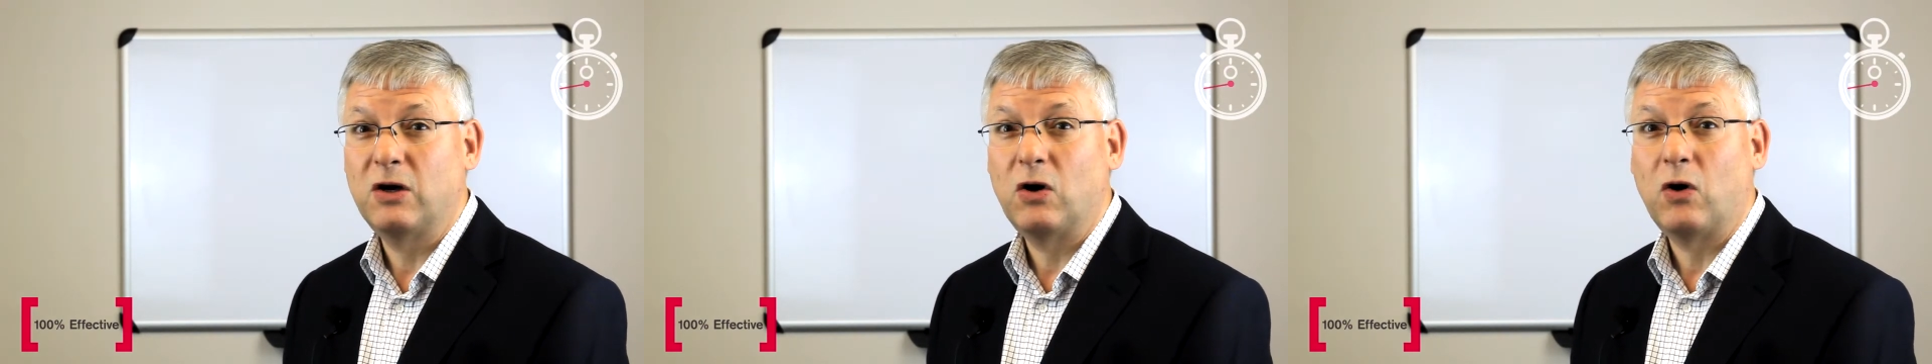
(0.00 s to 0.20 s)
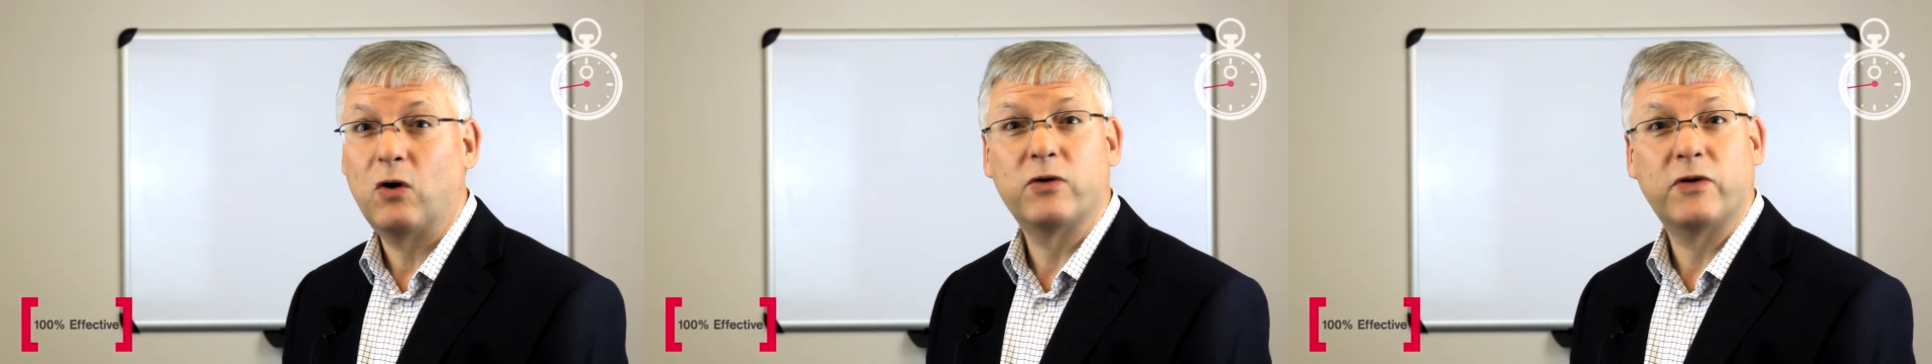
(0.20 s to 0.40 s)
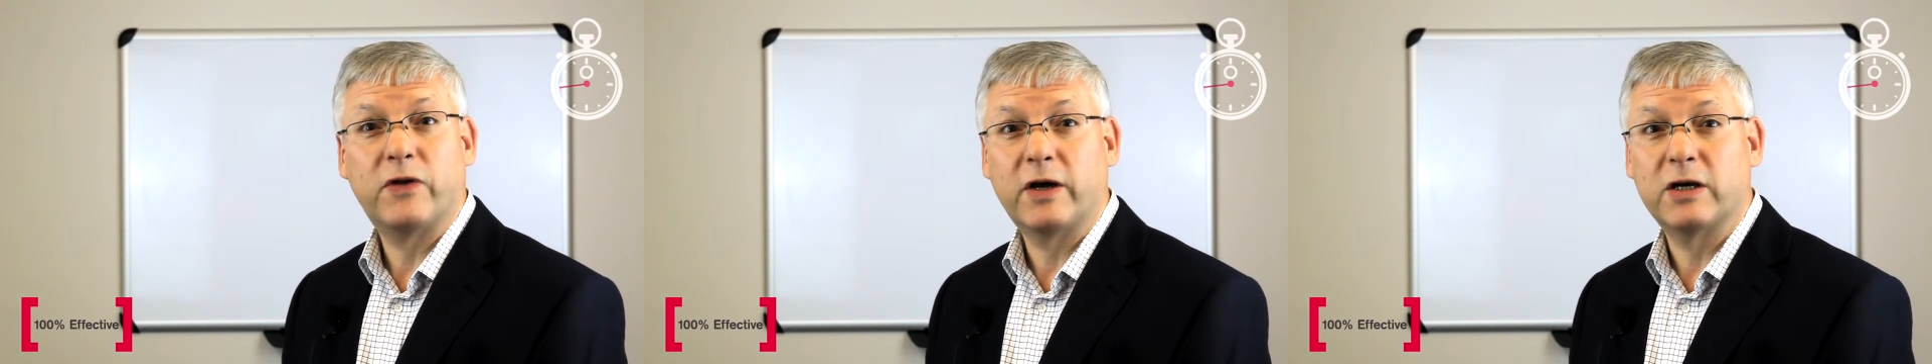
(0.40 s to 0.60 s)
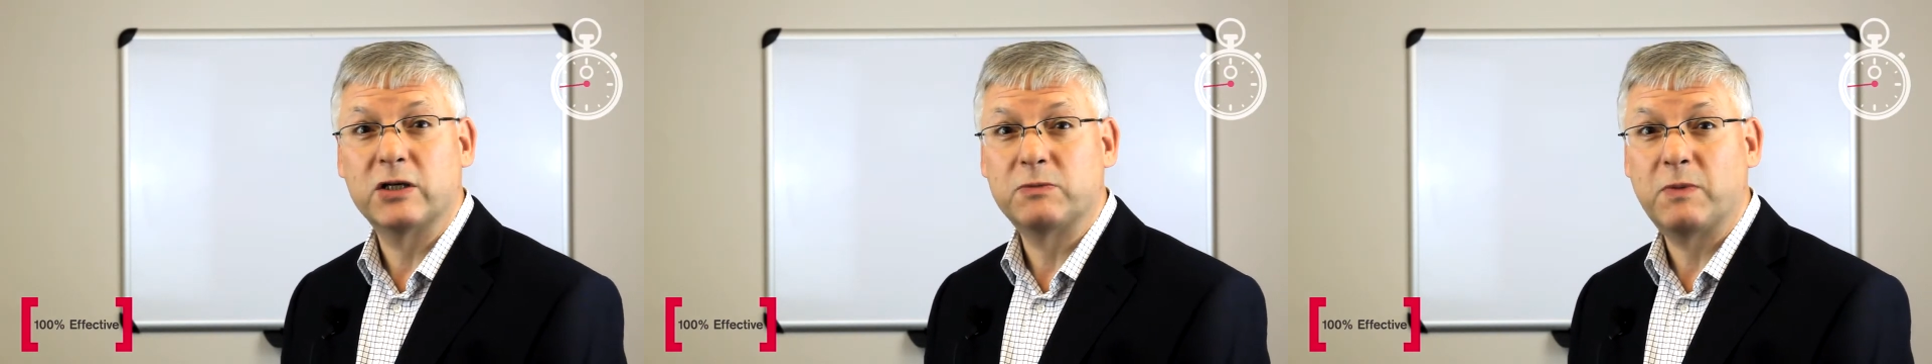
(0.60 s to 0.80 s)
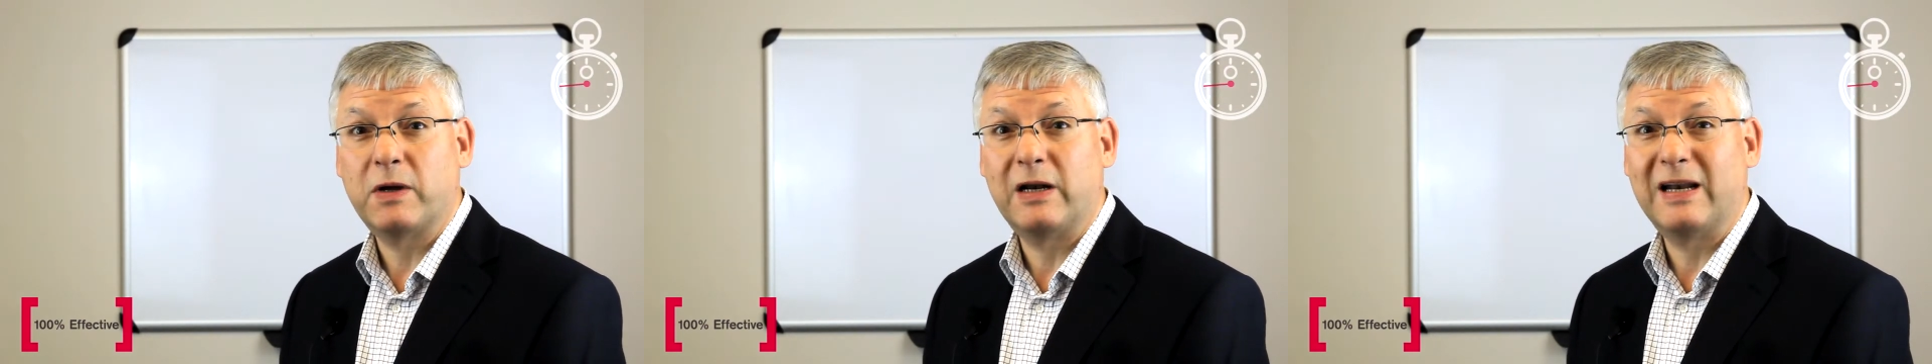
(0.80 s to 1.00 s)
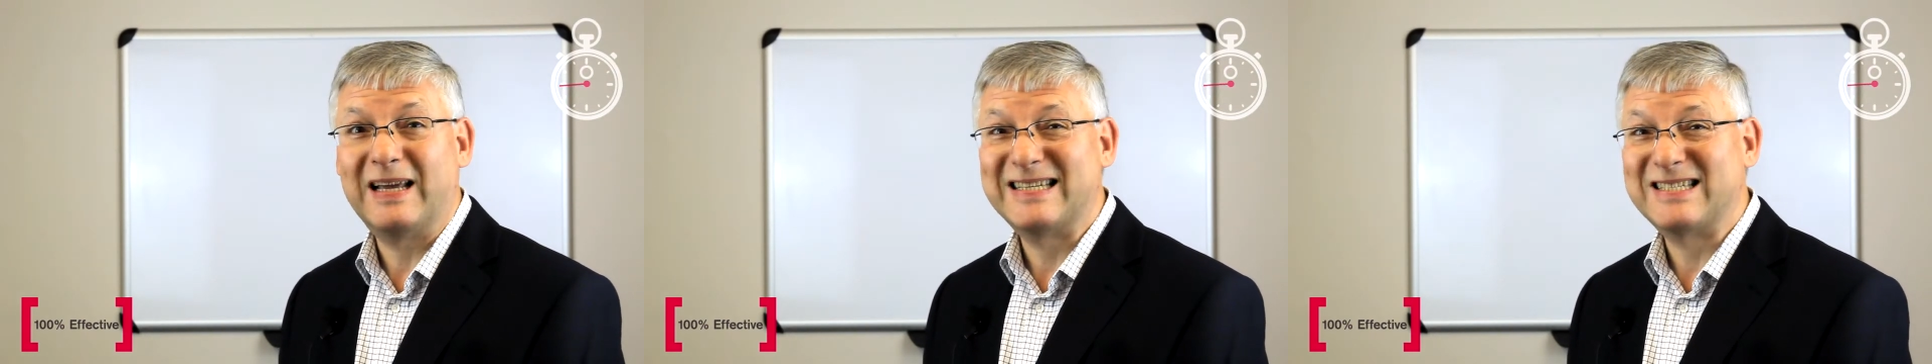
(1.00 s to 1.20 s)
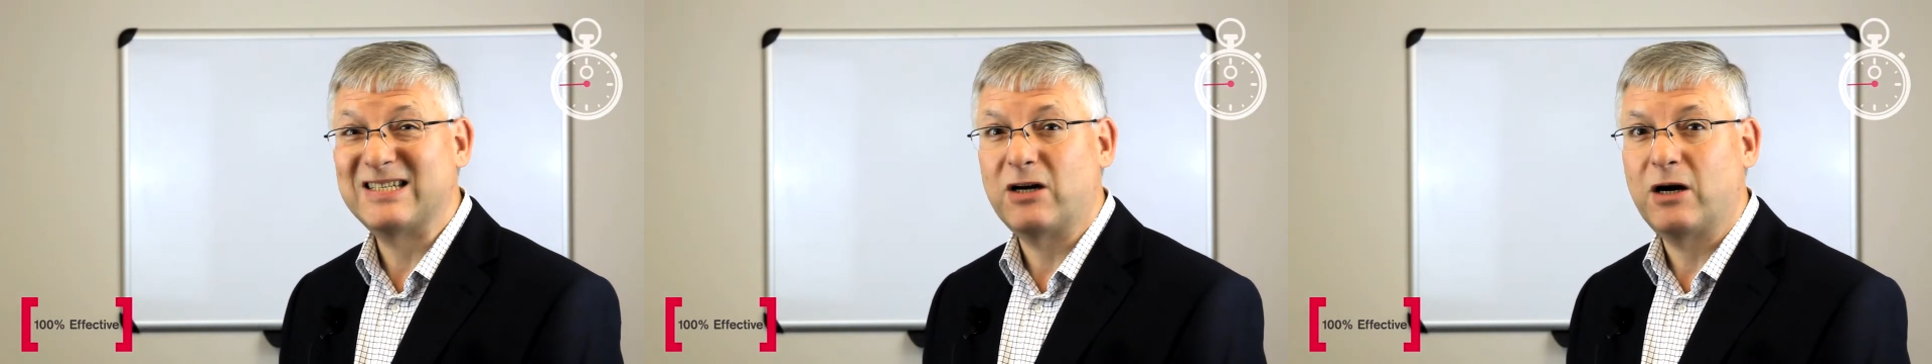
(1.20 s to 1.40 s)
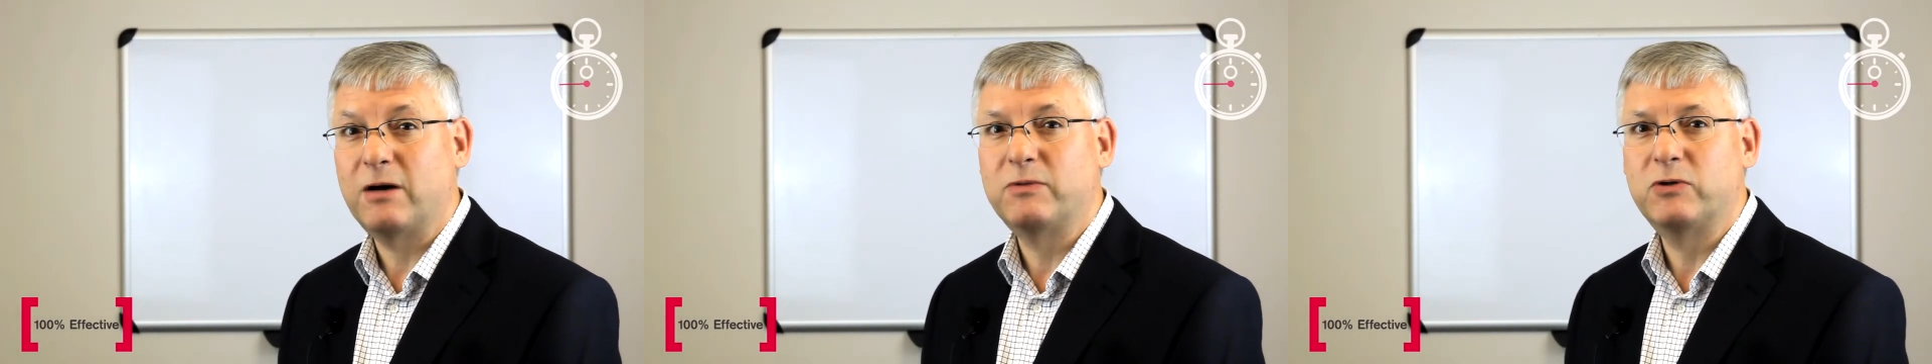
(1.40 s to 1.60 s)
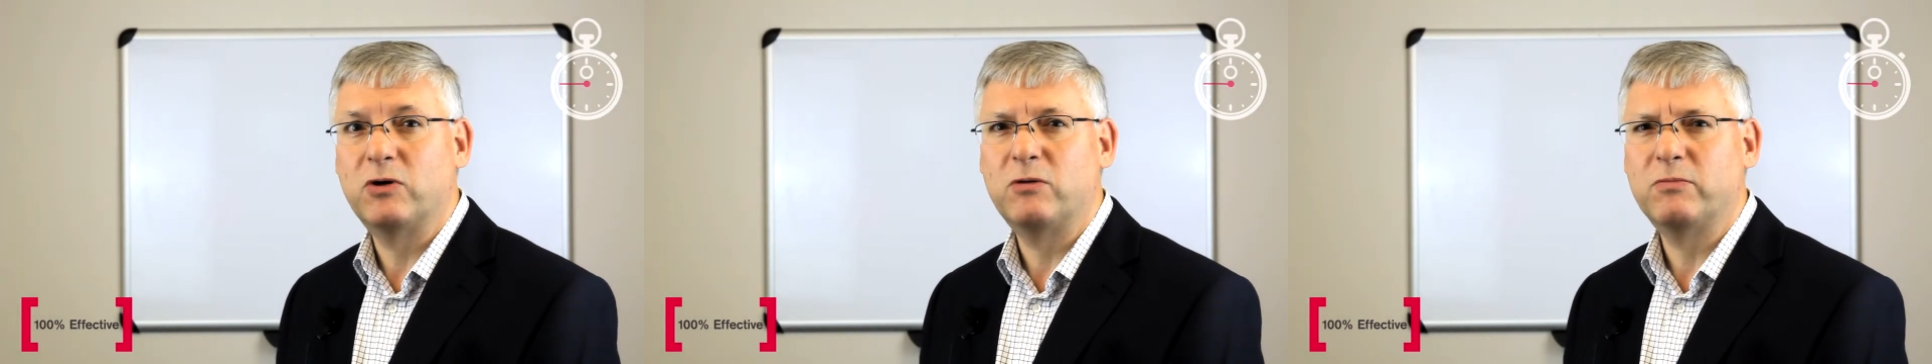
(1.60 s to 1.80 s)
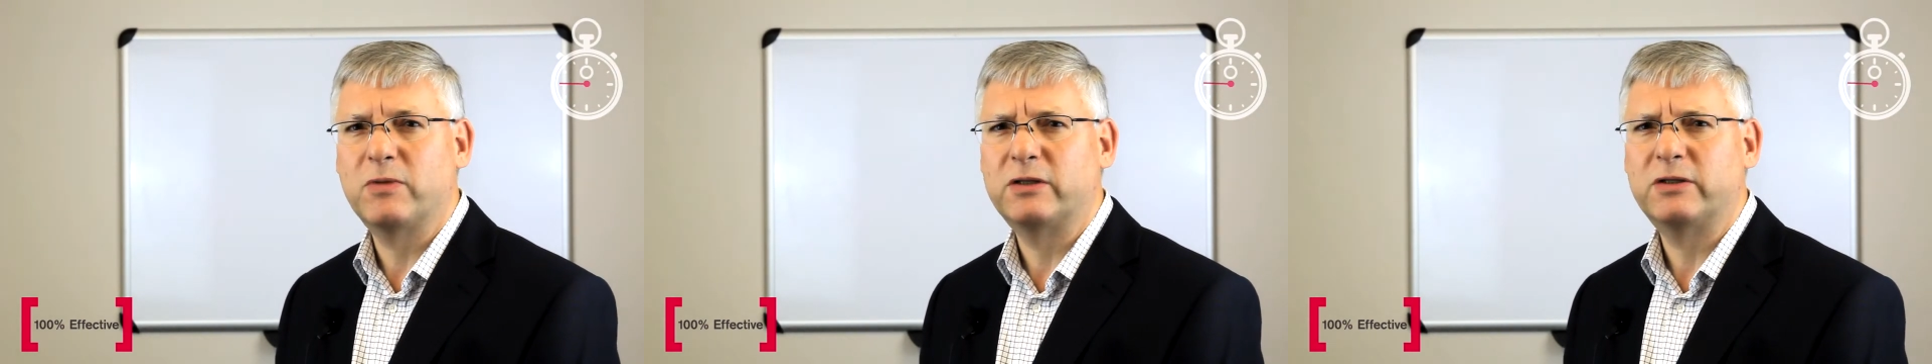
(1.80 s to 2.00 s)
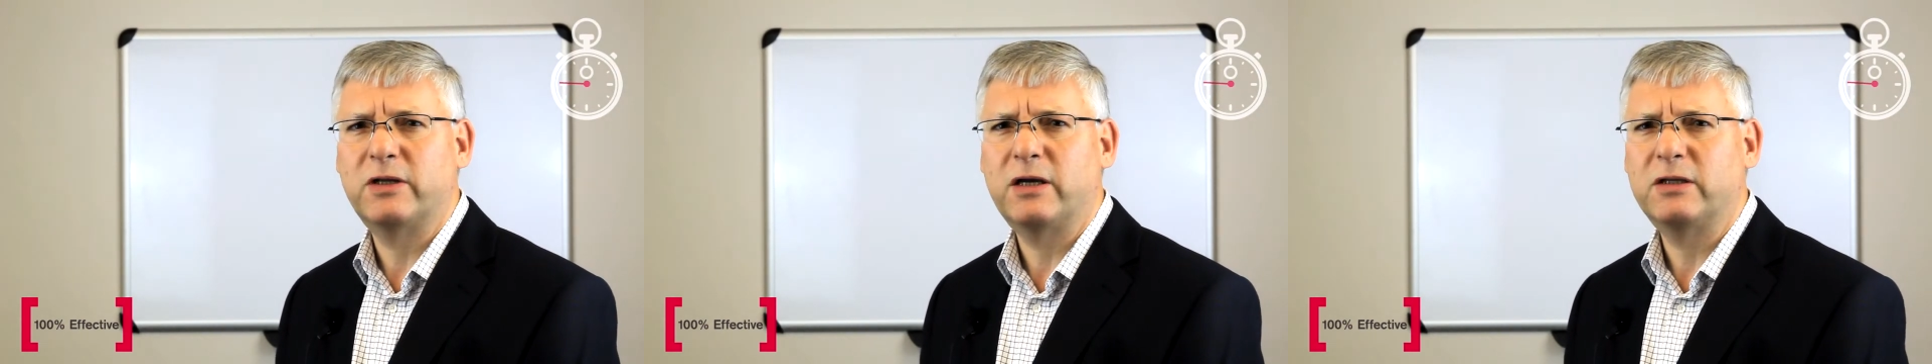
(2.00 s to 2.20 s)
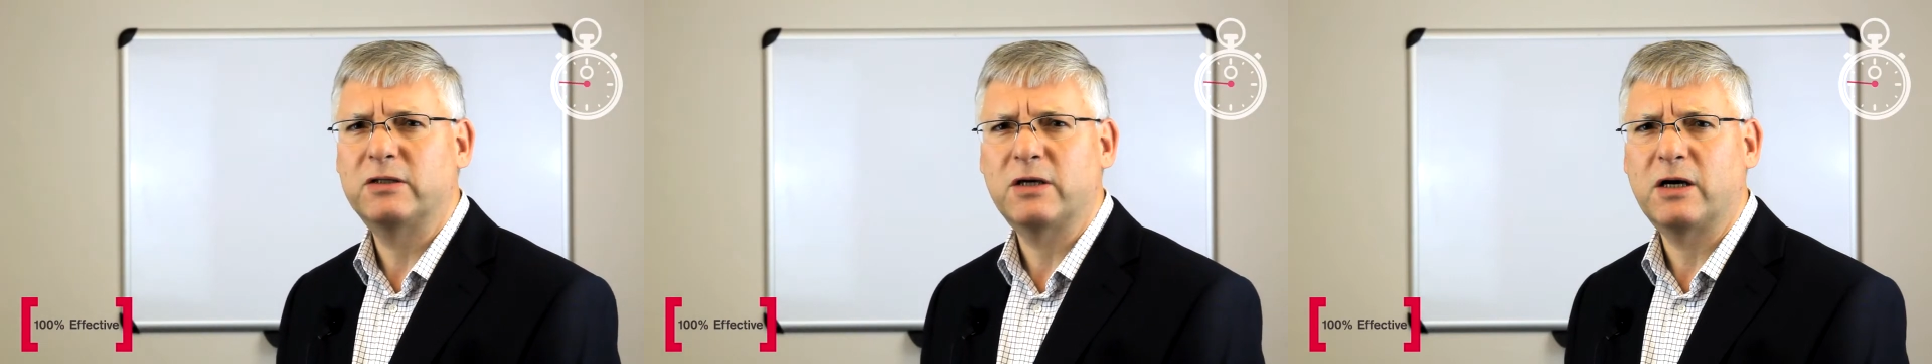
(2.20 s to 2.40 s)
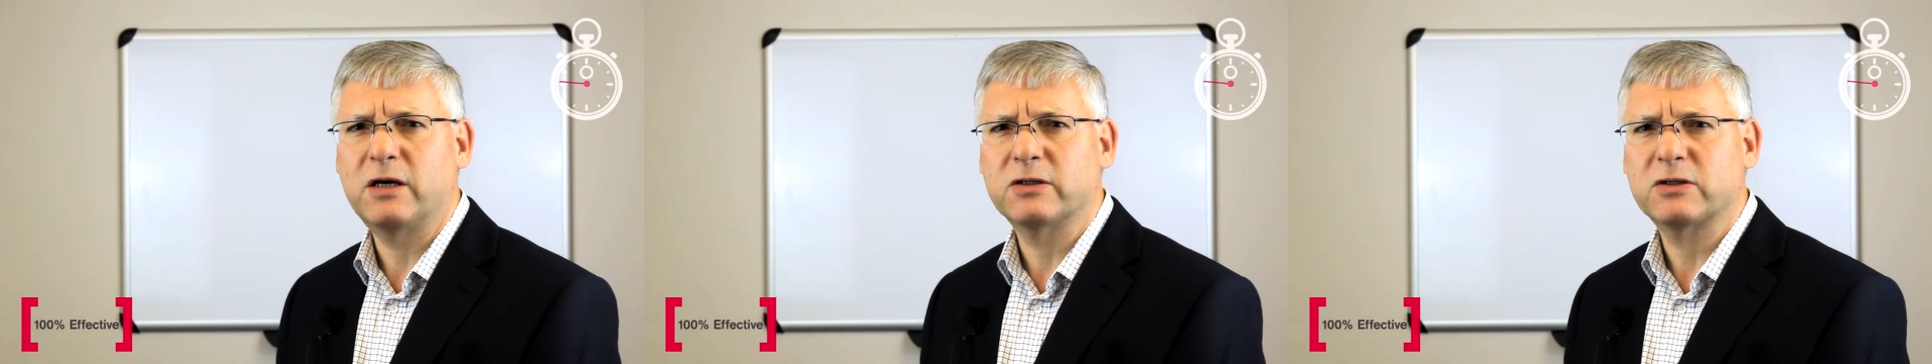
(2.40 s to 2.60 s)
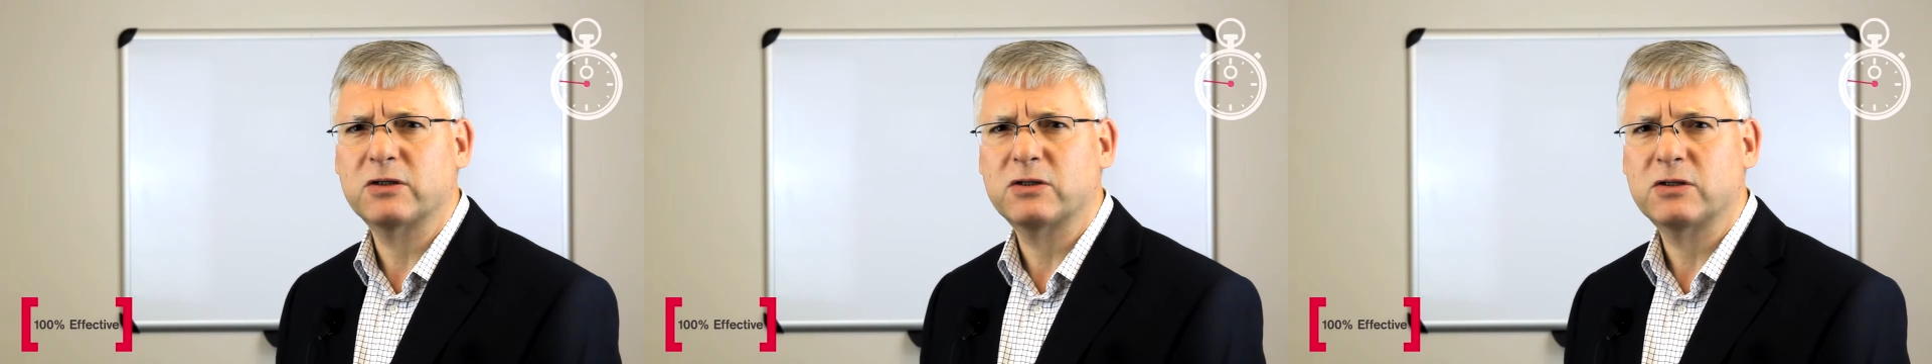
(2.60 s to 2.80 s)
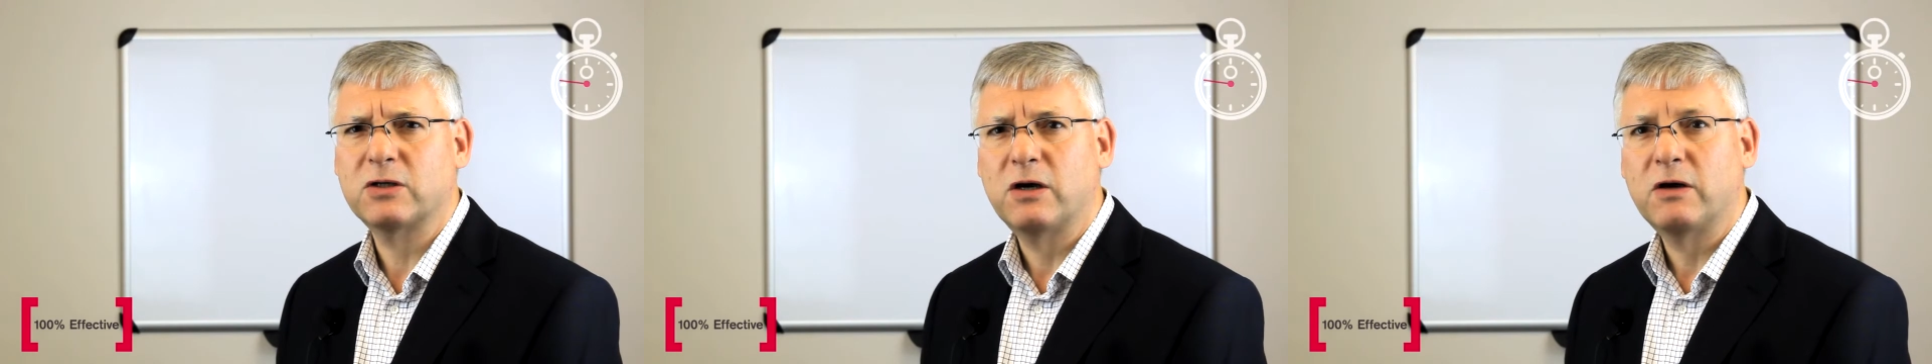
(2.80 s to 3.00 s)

or that they can spend less time doing mundane tasks.